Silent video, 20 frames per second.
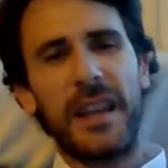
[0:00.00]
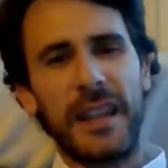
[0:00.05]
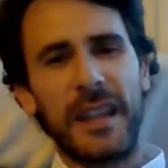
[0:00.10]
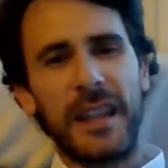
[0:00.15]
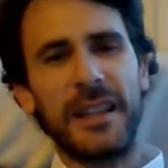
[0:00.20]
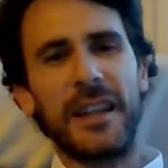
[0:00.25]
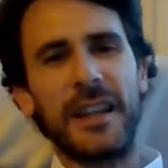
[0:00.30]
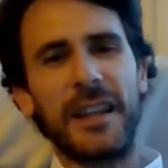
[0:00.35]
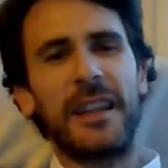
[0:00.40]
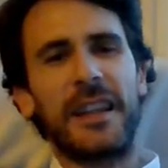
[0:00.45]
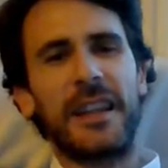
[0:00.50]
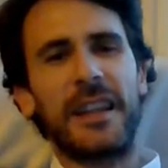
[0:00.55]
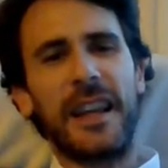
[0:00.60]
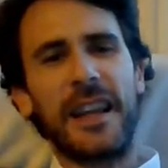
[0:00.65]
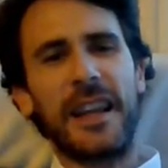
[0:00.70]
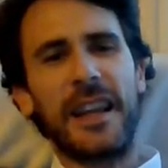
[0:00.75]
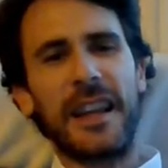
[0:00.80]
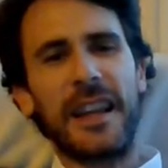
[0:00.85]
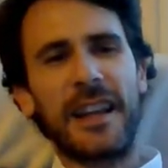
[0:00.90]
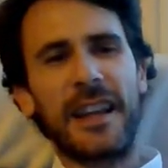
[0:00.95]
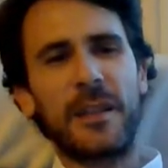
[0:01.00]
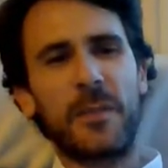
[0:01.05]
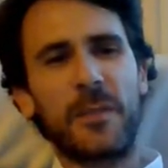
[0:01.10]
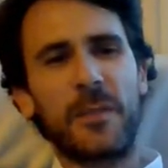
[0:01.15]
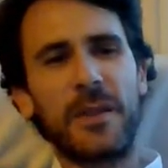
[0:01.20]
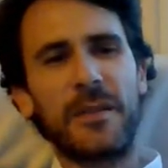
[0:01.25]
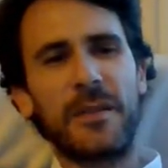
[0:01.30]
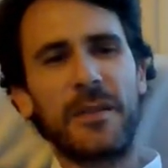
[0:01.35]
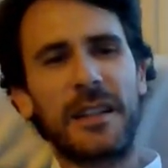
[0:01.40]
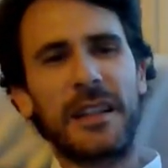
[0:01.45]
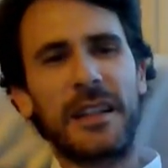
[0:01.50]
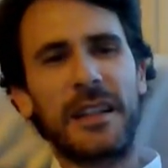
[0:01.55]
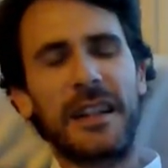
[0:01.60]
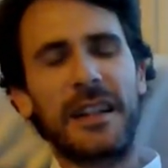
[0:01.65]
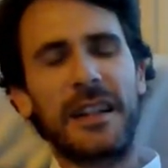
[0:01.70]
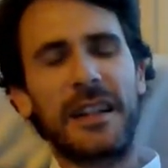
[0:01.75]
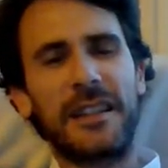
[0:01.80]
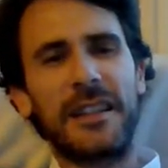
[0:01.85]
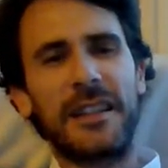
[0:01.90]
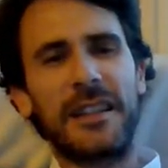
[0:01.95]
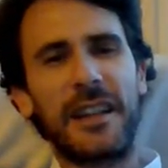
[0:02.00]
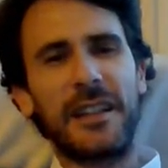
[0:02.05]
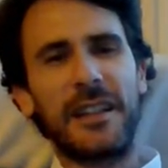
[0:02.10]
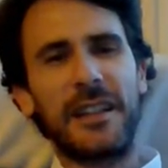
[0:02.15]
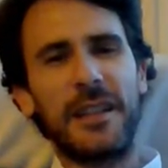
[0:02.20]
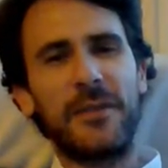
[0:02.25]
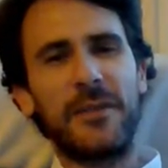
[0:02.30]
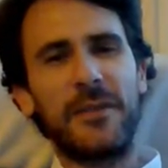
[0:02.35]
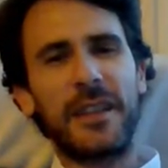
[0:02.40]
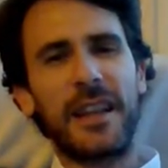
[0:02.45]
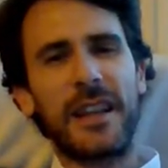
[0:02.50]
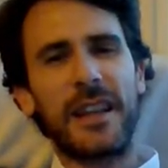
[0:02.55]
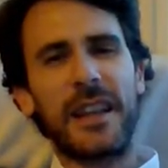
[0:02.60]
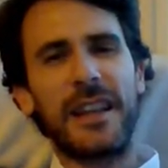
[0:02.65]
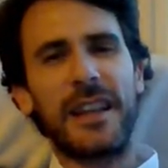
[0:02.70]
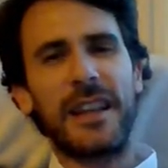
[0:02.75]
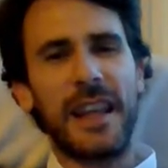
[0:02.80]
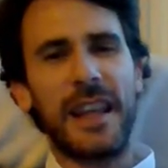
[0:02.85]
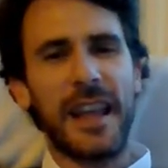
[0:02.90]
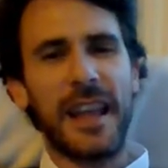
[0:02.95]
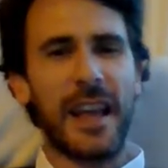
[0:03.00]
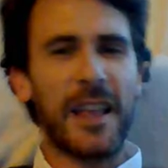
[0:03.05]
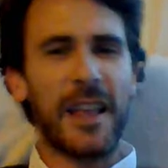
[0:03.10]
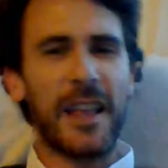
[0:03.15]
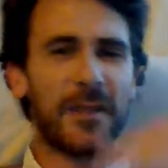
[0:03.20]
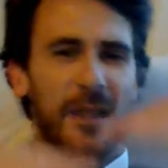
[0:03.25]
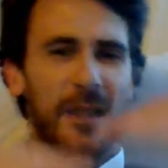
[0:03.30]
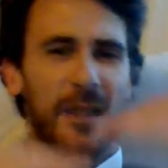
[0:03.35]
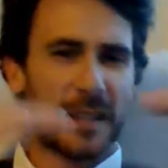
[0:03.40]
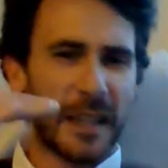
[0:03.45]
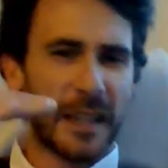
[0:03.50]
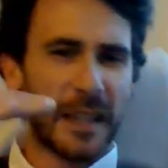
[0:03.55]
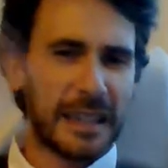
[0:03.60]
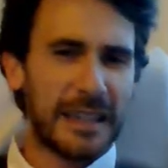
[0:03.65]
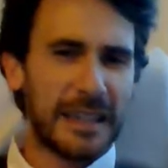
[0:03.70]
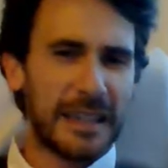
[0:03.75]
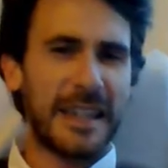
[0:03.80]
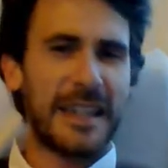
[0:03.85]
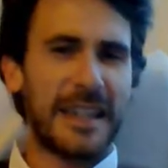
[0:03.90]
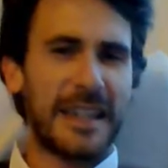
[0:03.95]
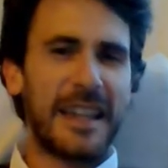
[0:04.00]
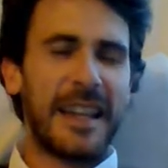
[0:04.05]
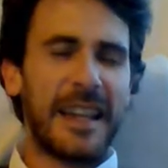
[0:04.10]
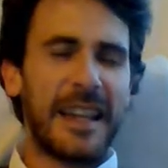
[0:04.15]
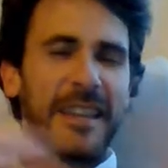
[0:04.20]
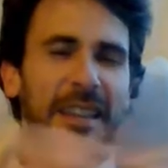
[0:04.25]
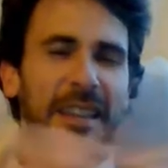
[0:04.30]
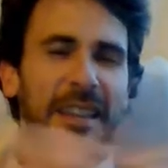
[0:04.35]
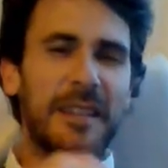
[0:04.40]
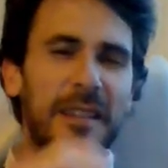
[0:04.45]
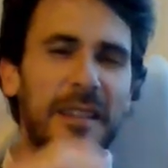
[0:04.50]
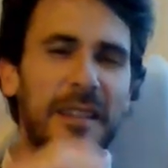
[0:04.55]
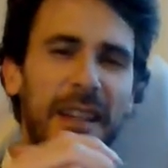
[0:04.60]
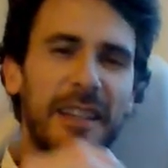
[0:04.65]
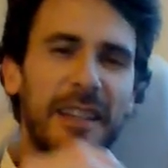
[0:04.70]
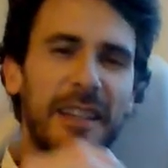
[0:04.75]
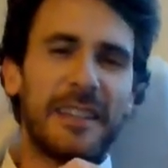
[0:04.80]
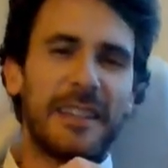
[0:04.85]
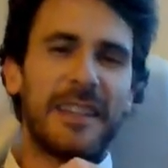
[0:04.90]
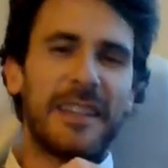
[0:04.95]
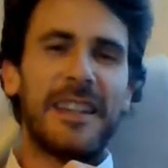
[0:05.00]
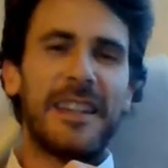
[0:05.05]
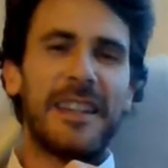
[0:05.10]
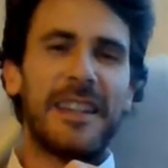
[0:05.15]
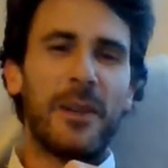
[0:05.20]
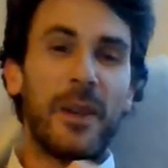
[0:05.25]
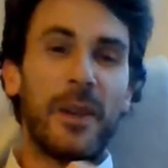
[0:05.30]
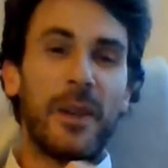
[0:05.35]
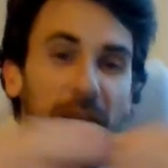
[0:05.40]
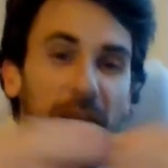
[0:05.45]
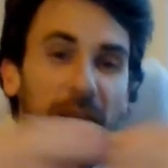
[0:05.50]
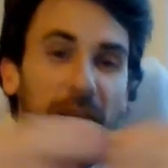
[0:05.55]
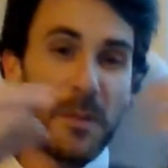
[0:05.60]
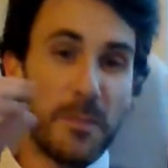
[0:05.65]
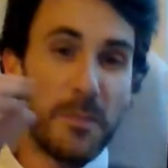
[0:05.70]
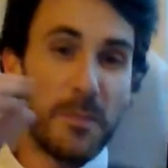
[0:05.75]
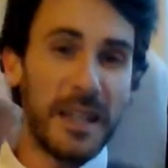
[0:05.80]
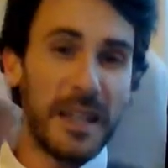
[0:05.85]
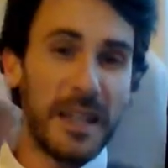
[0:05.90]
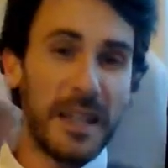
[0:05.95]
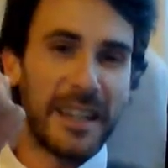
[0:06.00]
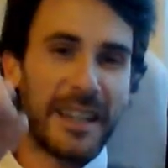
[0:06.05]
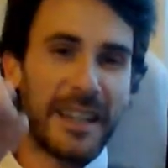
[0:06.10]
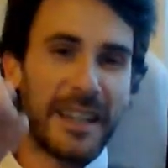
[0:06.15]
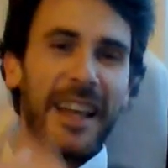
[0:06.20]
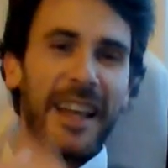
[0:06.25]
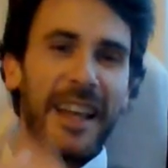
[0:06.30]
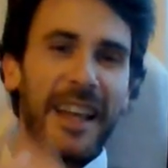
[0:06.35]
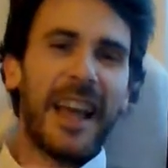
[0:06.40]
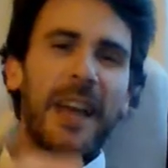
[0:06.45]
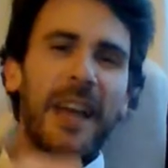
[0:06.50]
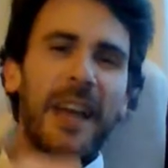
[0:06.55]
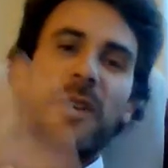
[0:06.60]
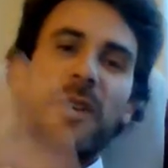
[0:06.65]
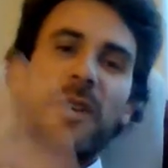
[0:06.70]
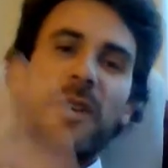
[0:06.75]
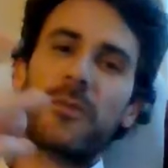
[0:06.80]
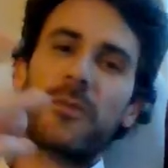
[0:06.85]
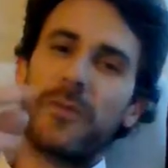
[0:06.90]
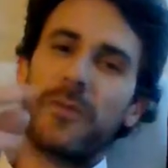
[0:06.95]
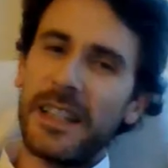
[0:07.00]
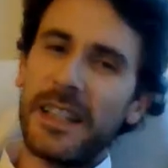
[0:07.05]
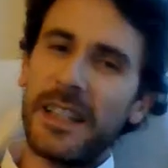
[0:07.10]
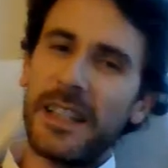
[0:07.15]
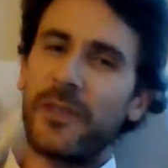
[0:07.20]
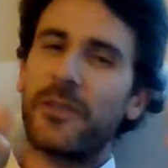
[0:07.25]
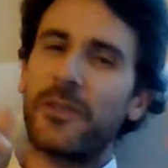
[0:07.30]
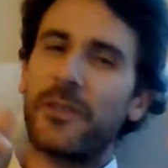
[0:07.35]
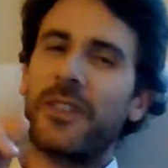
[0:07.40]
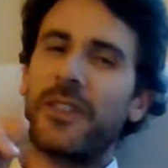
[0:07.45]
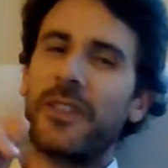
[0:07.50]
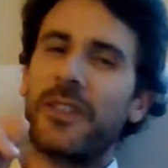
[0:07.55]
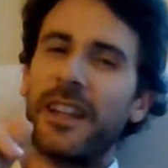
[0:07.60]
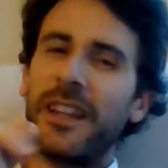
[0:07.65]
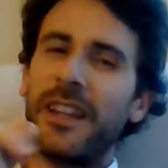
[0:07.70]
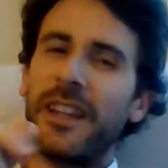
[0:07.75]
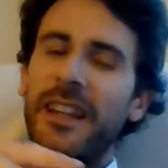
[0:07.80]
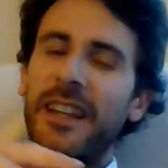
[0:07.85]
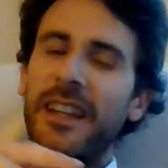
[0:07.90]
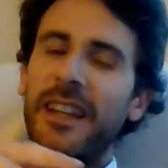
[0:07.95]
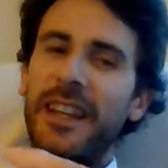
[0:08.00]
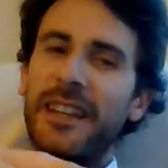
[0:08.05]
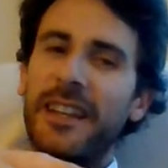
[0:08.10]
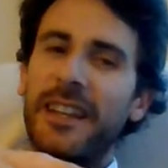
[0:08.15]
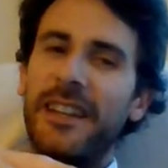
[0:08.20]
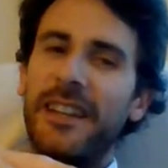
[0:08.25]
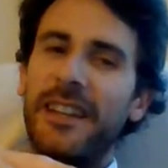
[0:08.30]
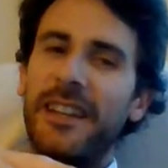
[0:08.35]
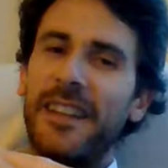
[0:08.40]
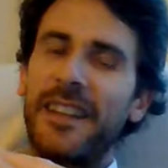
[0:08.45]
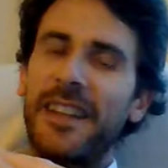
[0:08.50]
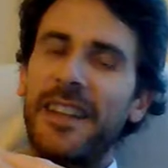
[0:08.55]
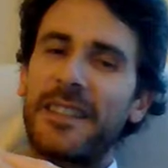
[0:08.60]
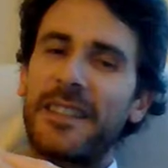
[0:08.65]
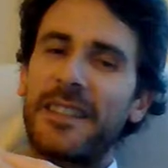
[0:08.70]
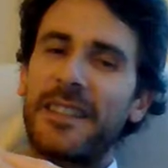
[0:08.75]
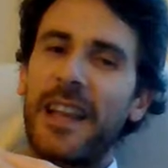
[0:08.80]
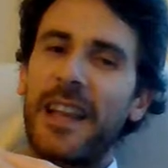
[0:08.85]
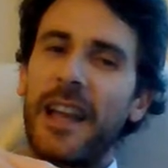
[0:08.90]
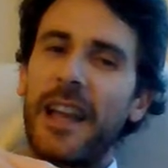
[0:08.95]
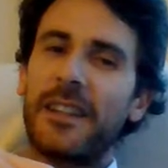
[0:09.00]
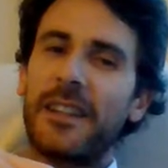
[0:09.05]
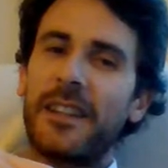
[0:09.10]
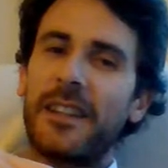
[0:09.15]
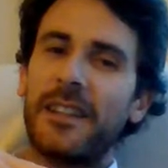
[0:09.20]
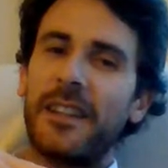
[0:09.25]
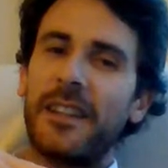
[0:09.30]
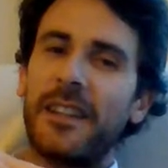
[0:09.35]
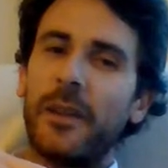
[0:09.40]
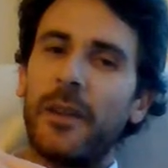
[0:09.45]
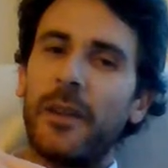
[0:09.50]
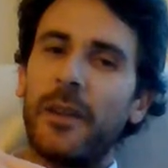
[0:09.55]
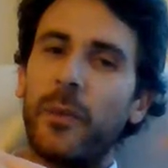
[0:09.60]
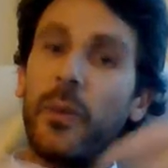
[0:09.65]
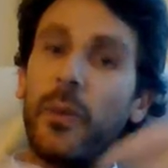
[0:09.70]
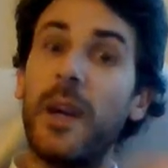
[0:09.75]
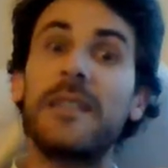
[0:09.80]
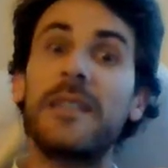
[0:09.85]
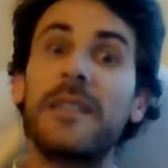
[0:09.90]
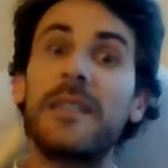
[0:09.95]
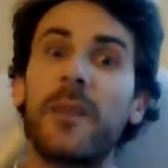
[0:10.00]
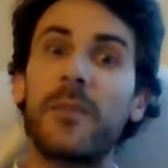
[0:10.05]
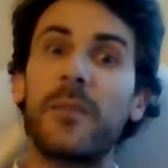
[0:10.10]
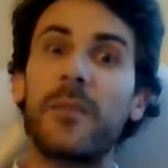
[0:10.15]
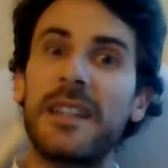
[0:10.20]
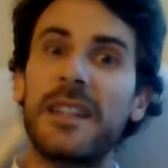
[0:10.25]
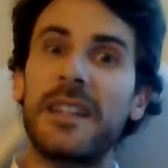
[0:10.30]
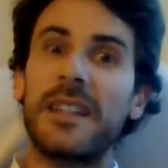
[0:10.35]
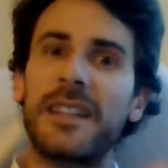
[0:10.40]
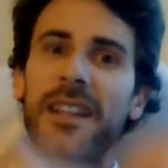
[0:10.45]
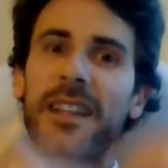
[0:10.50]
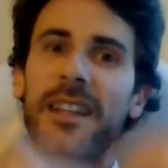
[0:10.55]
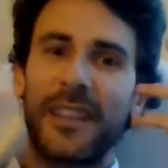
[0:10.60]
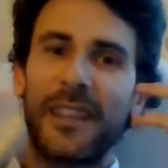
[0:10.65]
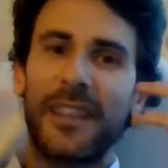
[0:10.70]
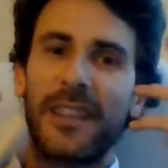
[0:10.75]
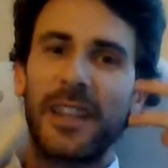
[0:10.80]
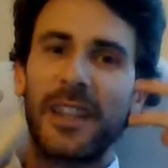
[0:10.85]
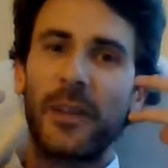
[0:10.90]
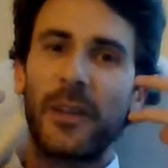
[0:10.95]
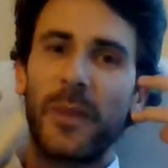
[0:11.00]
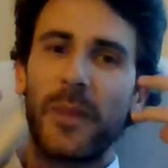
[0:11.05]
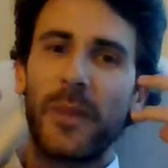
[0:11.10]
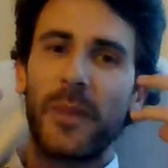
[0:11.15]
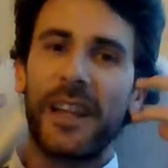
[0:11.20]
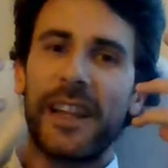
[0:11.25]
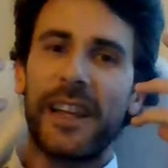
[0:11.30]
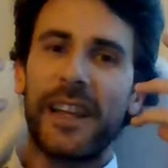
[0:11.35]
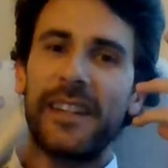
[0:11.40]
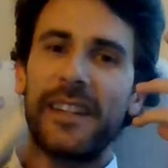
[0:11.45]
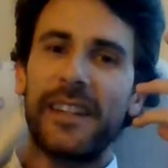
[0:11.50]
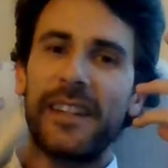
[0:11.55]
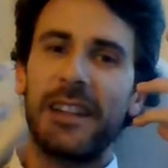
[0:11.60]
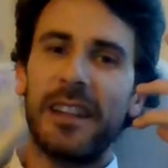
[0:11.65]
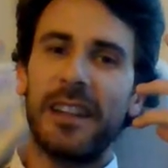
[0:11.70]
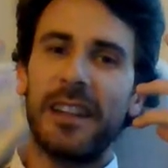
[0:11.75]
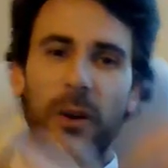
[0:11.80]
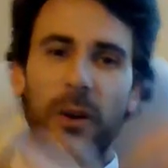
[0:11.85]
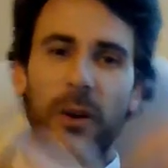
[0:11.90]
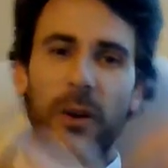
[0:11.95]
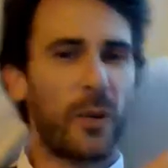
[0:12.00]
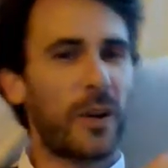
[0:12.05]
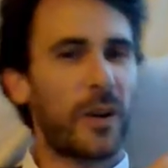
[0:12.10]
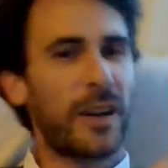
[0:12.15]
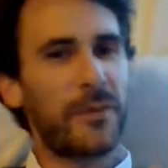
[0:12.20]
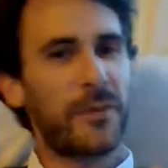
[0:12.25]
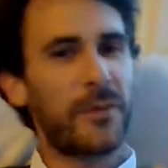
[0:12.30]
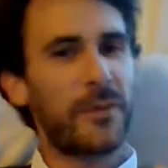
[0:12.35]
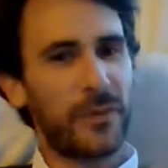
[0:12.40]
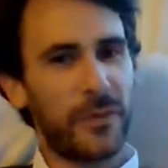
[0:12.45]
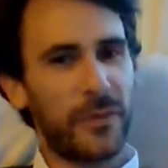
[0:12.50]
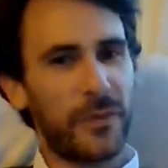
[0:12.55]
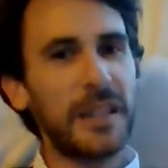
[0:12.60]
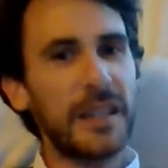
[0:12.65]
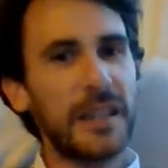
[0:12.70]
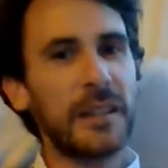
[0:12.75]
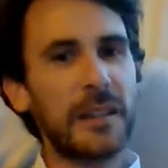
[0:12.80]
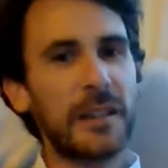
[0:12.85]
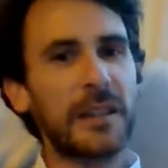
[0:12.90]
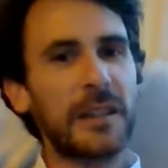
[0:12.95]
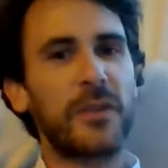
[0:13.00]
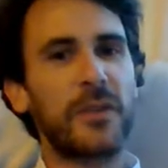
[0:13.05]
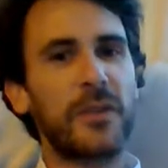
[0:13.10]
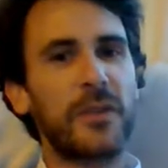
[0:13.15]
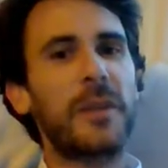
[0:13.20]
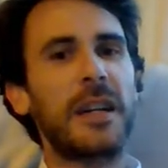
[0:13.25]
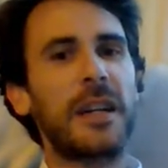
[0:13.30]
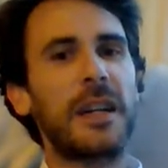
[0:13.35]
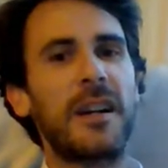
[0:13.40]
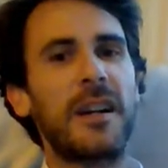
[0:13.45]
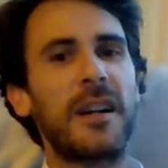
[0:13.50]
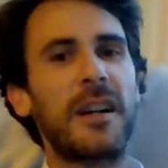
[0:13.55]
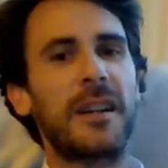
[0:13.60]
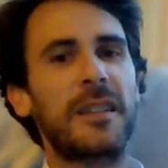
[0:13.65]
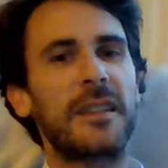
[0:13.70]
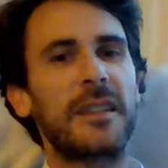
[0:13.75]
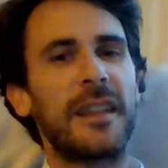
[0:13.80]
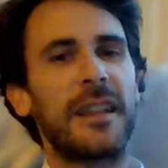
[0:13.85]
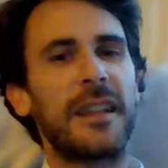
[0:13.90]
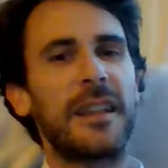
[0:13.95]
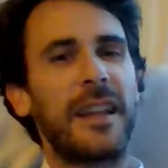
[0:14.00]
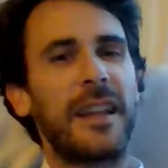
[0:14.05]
yeah, I suppose I'll leave it there. There's a subtlety in meaning, and what's really interesting is that when somebody says, I think with my head, or I feel love in my heart,